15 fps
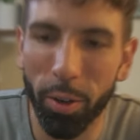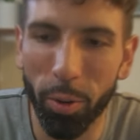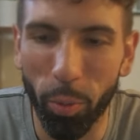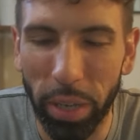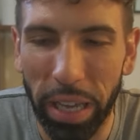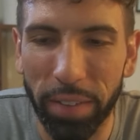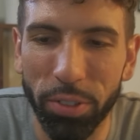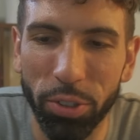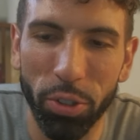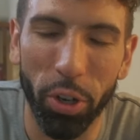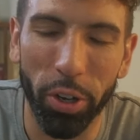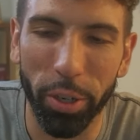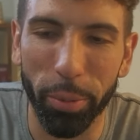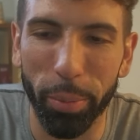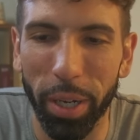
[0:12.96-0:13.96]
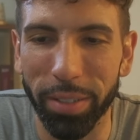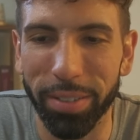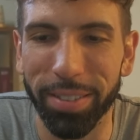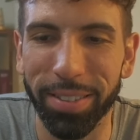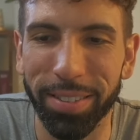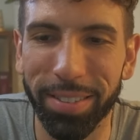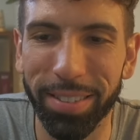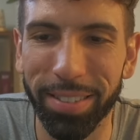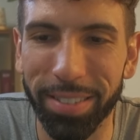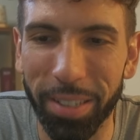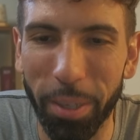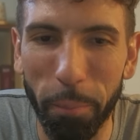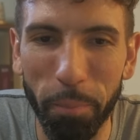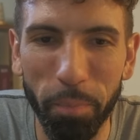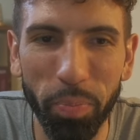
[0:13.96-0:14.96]
We have to talk about this because
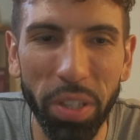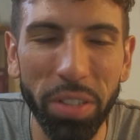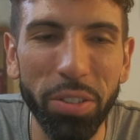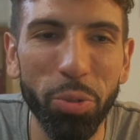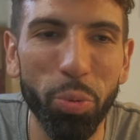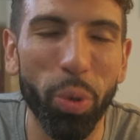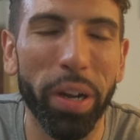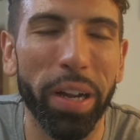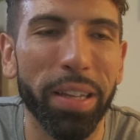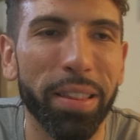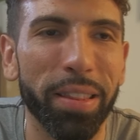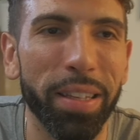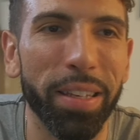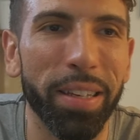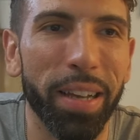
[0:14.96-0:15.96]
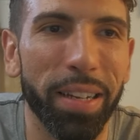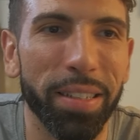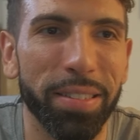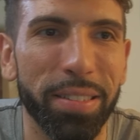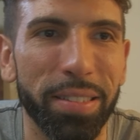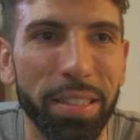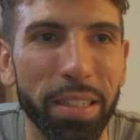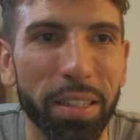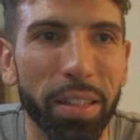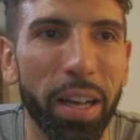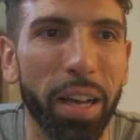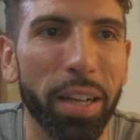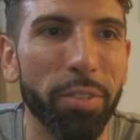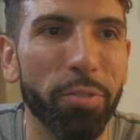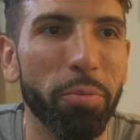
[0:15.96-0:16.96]
this is where I think I see a
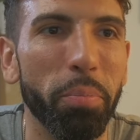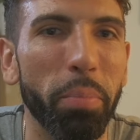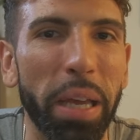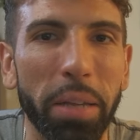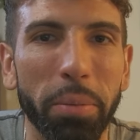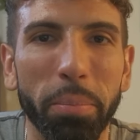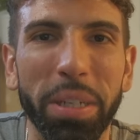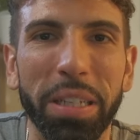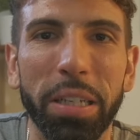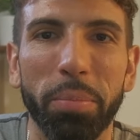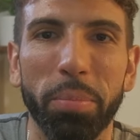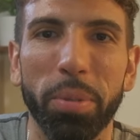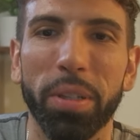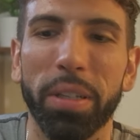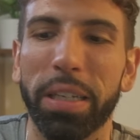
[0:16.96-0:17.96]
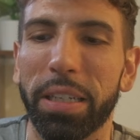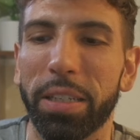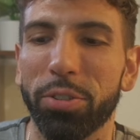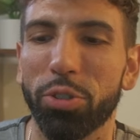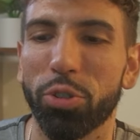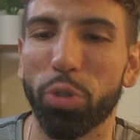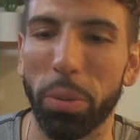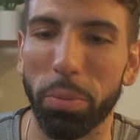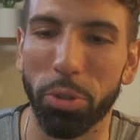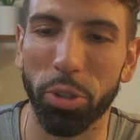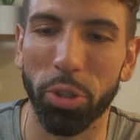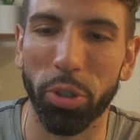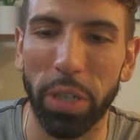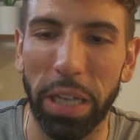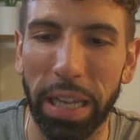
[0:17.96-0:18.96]
lot of men manipulating
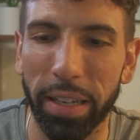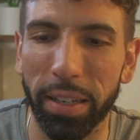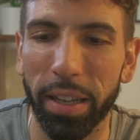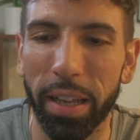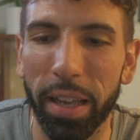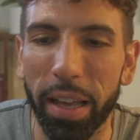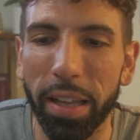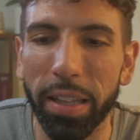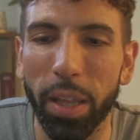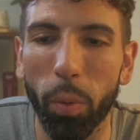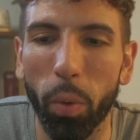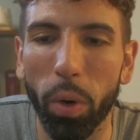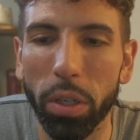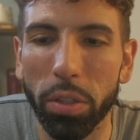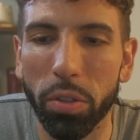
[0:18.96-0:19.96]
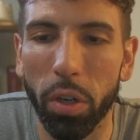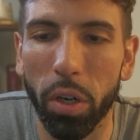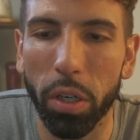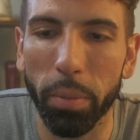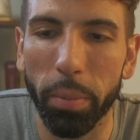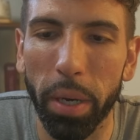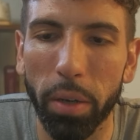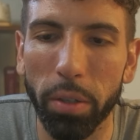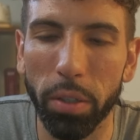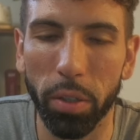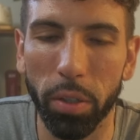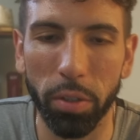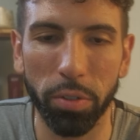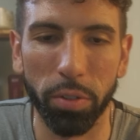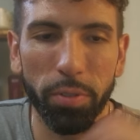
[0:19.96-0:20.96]
scripture. And they want to talk about, you
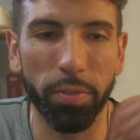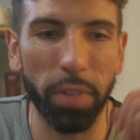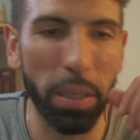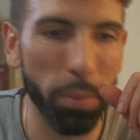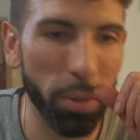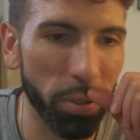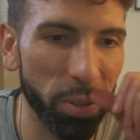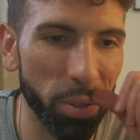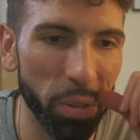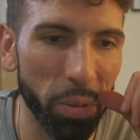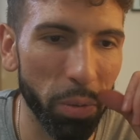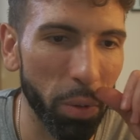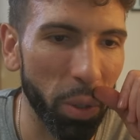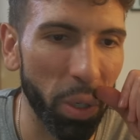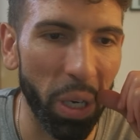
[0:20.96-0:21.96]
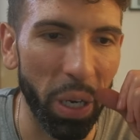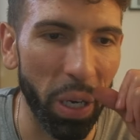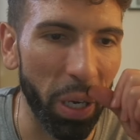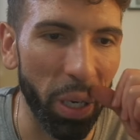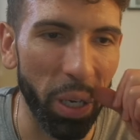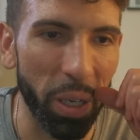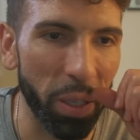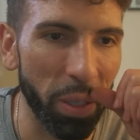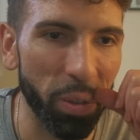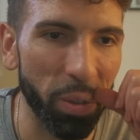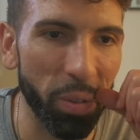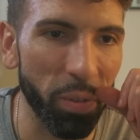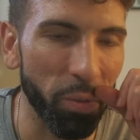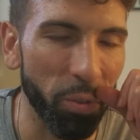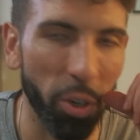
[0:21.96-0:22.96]
know, there's a famous uh,
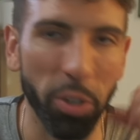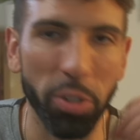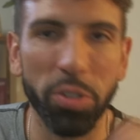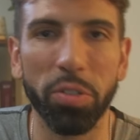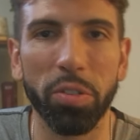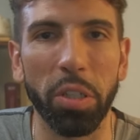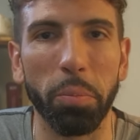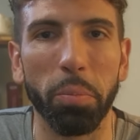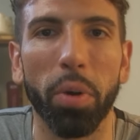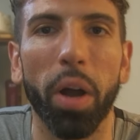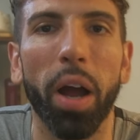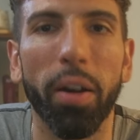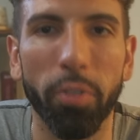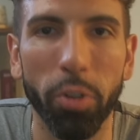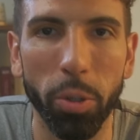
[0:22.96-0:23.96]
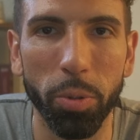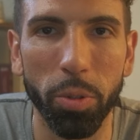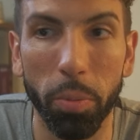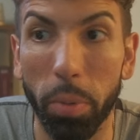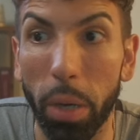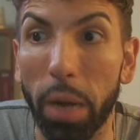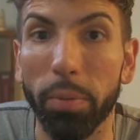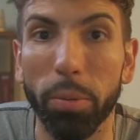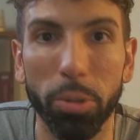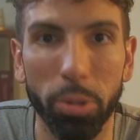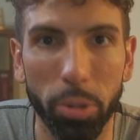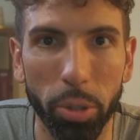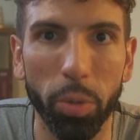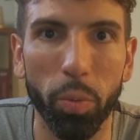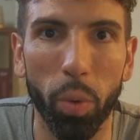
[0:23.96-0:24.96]
verse in Proverbs, the Proverbs
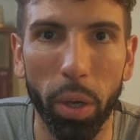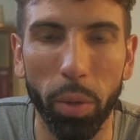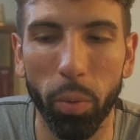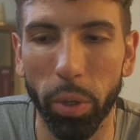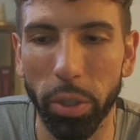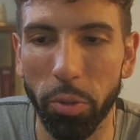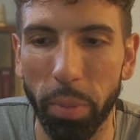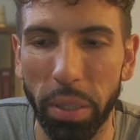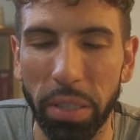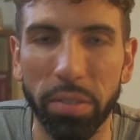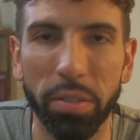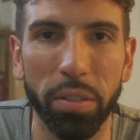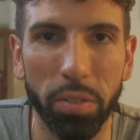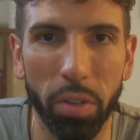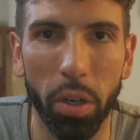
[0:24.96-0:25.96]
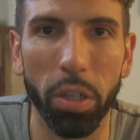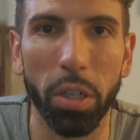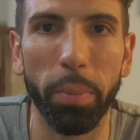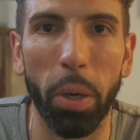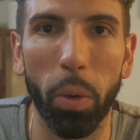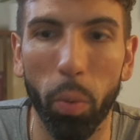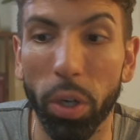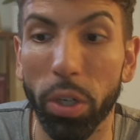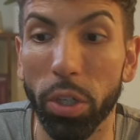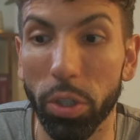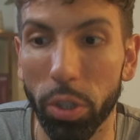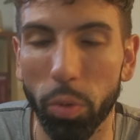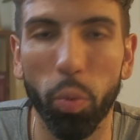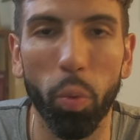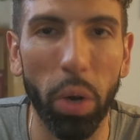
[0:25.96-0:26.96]
31, where it's basically talking about what a
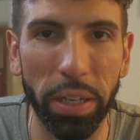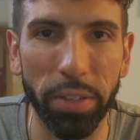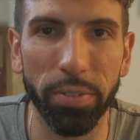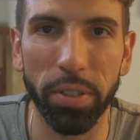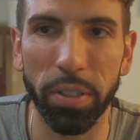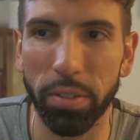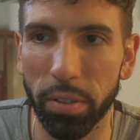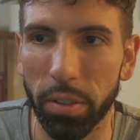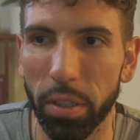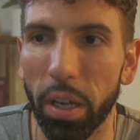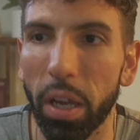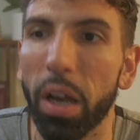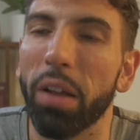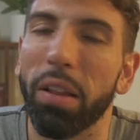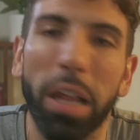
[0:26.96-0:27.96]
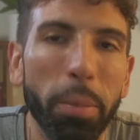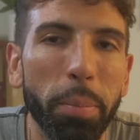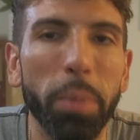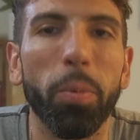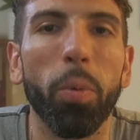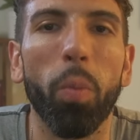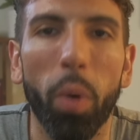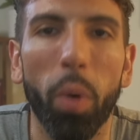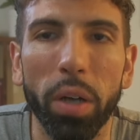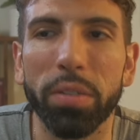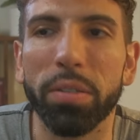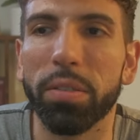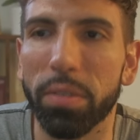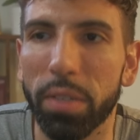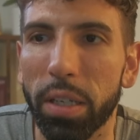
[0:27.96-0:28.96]
good wife is. And a lot of people want
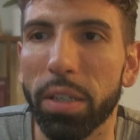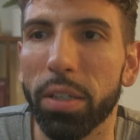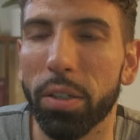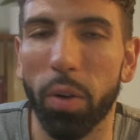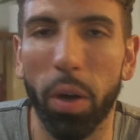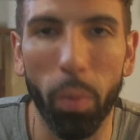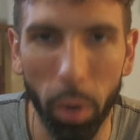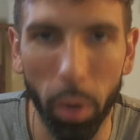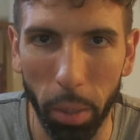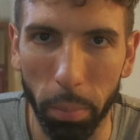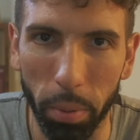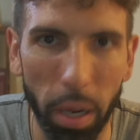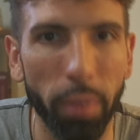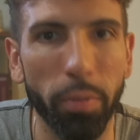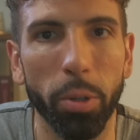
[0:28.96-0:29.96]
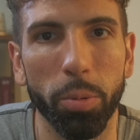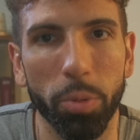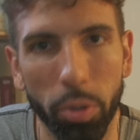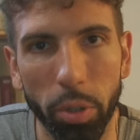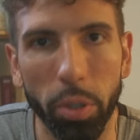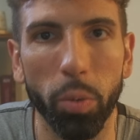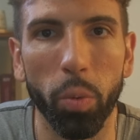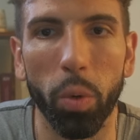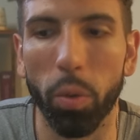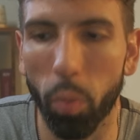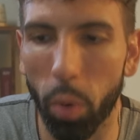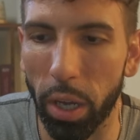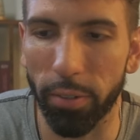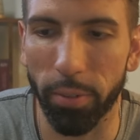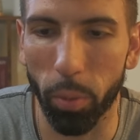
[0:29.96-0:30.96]
to say, you know, I want a Proverbs 31
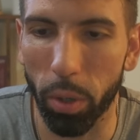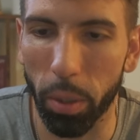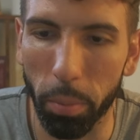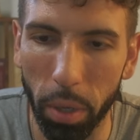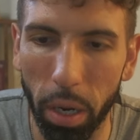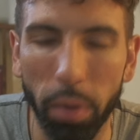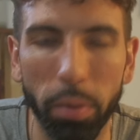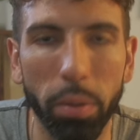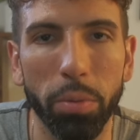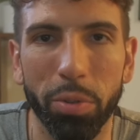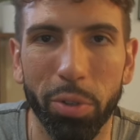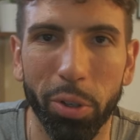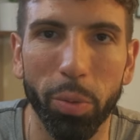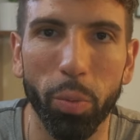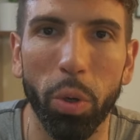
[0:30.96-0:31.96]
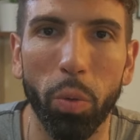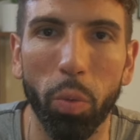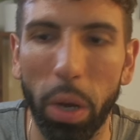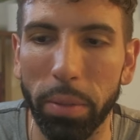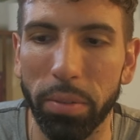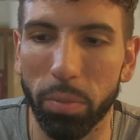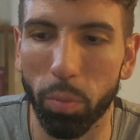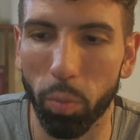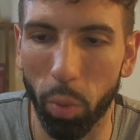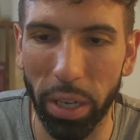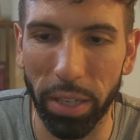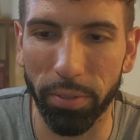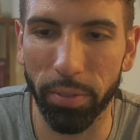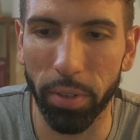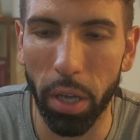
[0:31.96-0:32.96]
wife. I want a Proverbs 31 wife
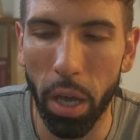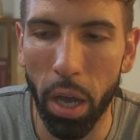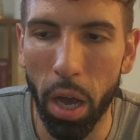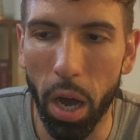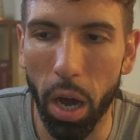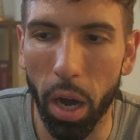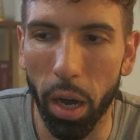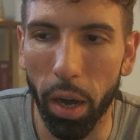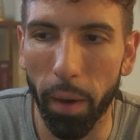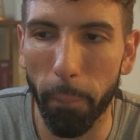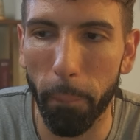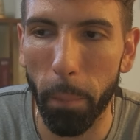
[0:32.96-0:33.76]
wife. Uh,